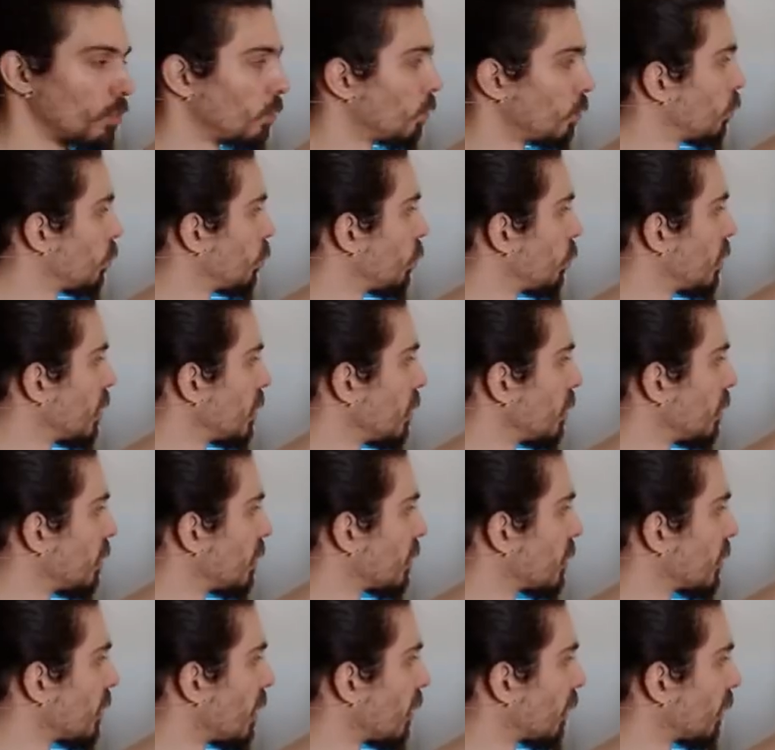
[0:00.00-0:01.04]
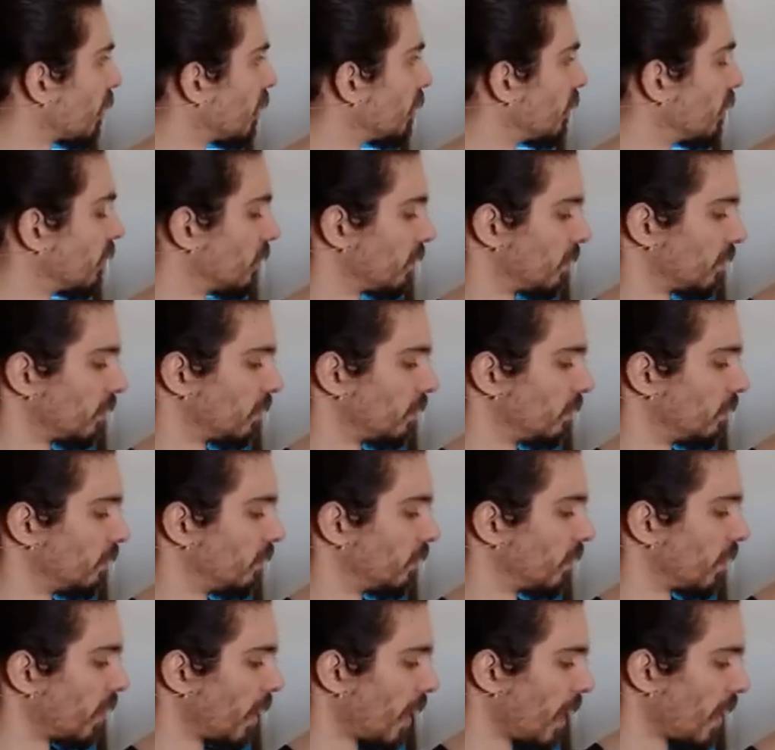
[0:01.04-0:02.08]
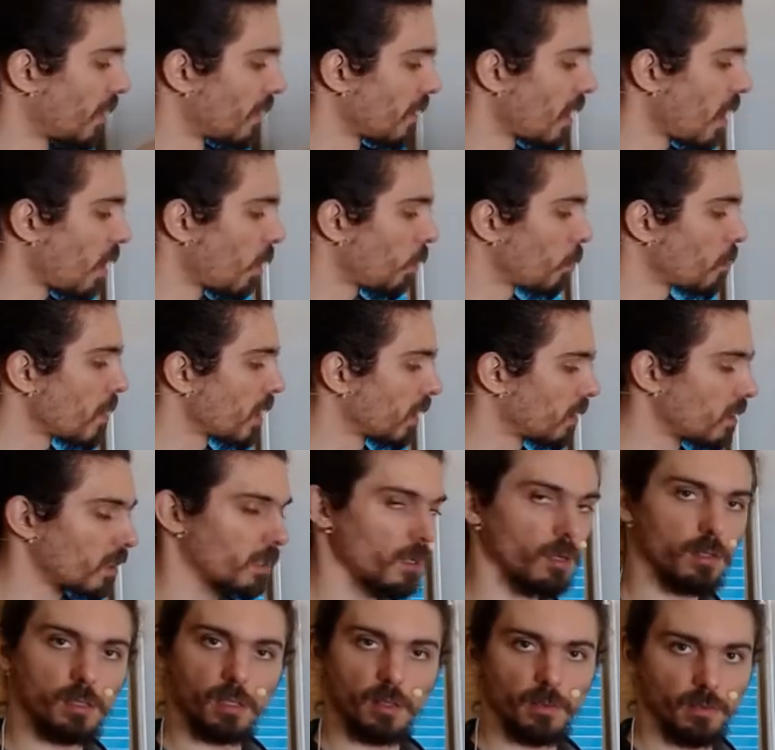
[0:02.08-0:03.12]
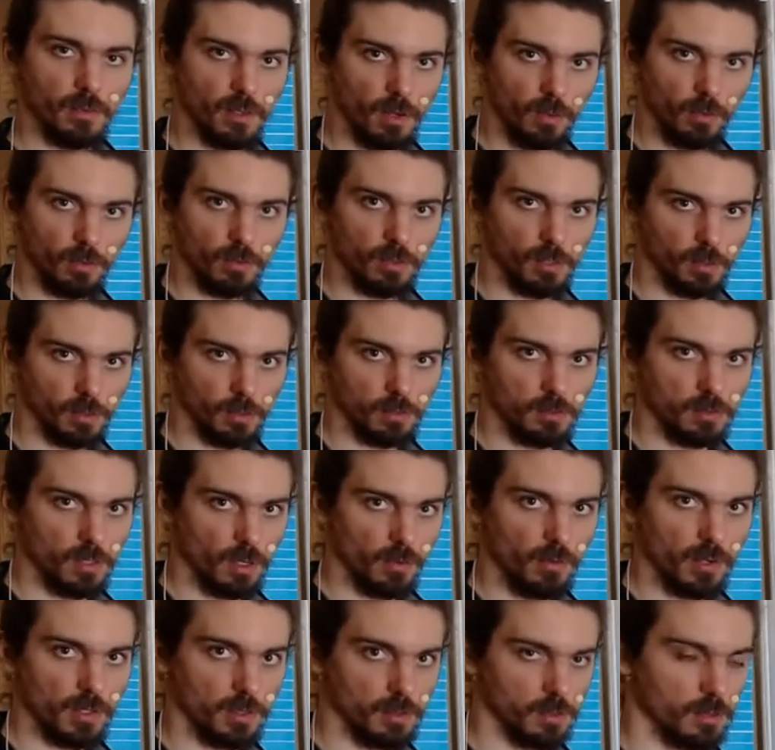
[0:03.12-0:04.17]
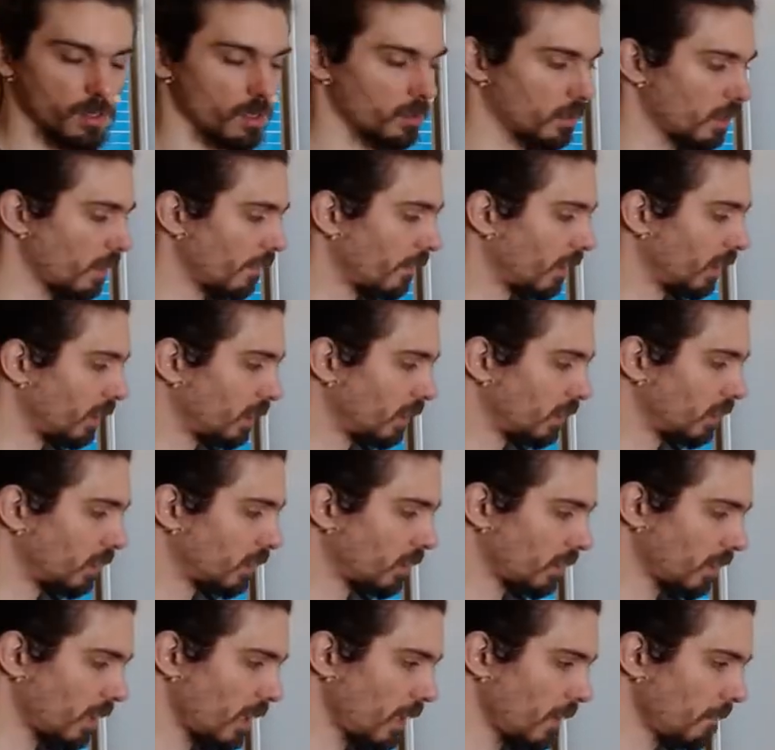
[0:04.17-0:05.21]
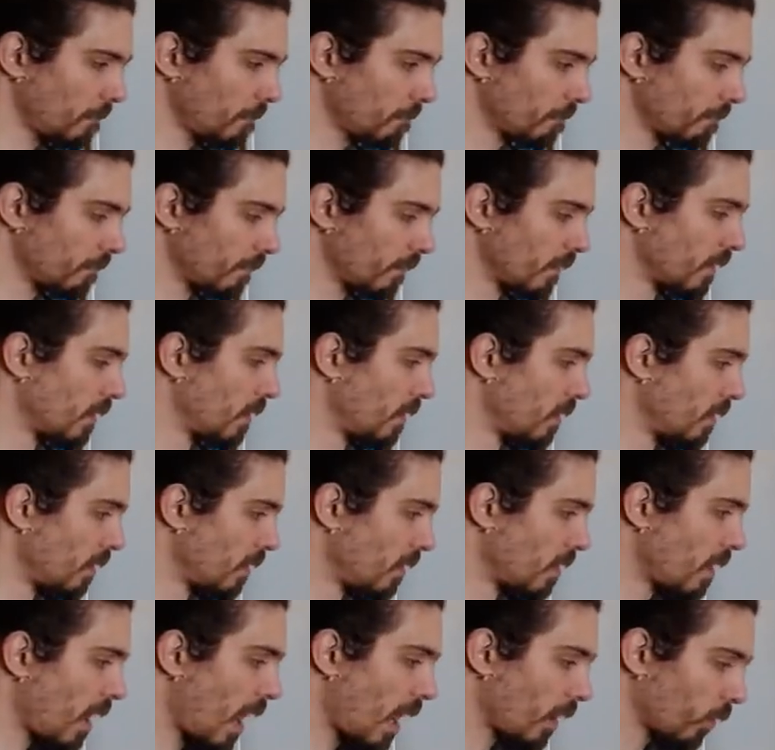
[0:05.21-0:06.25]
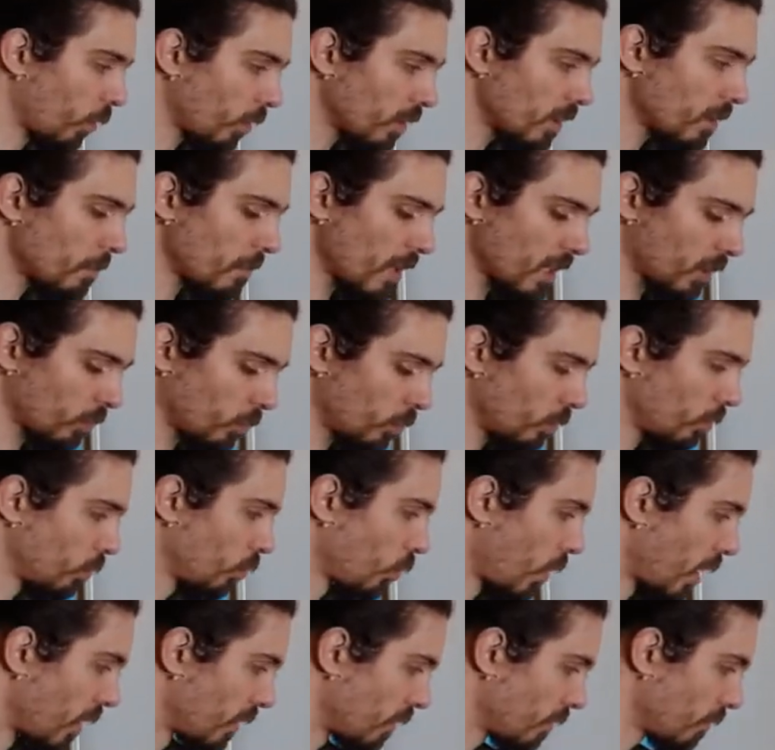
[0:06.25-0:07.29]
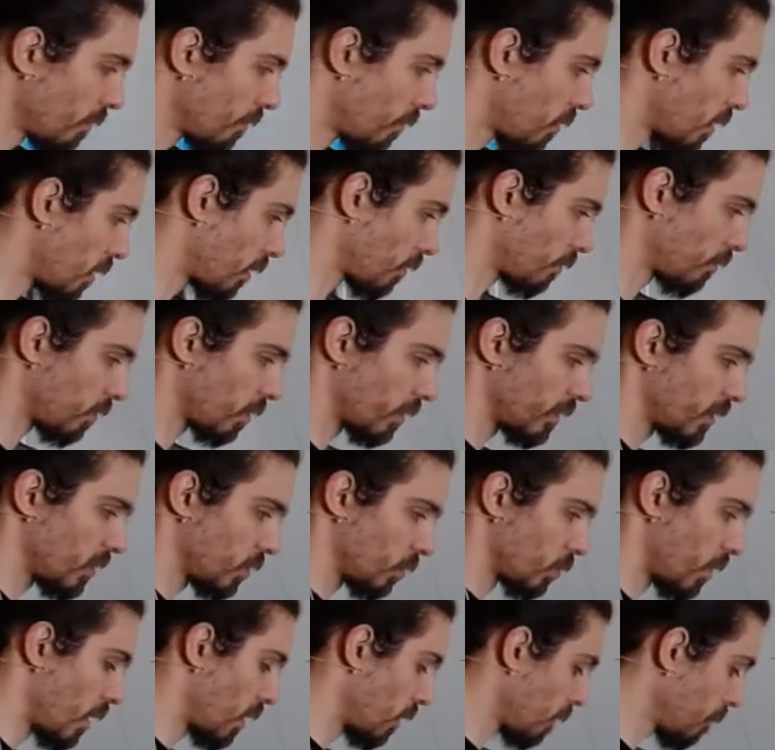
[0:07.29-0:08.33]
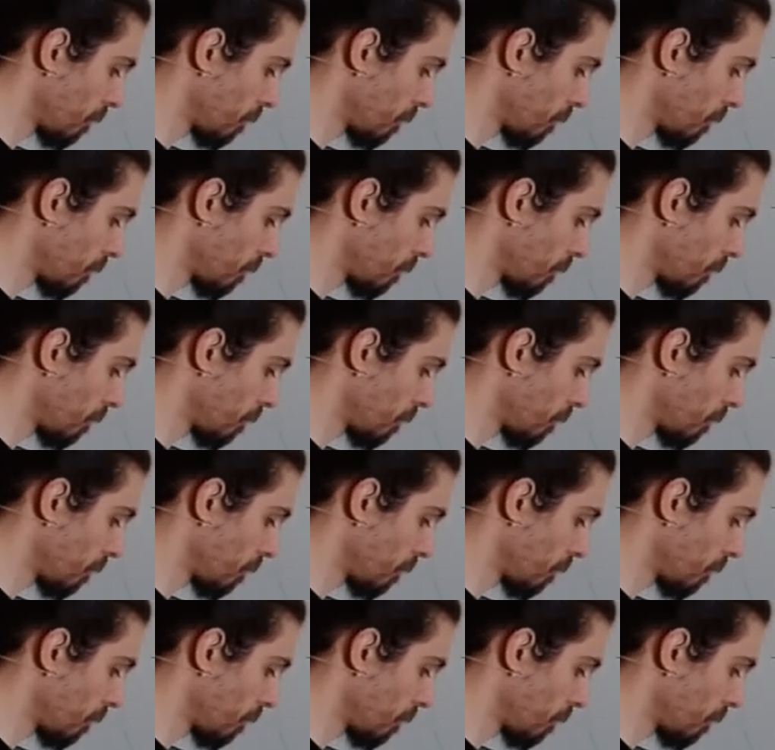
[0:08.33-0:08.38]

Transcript: to the unit circle, and now make the the, the the right calculations. Okay, I'm gonna make one for for this one.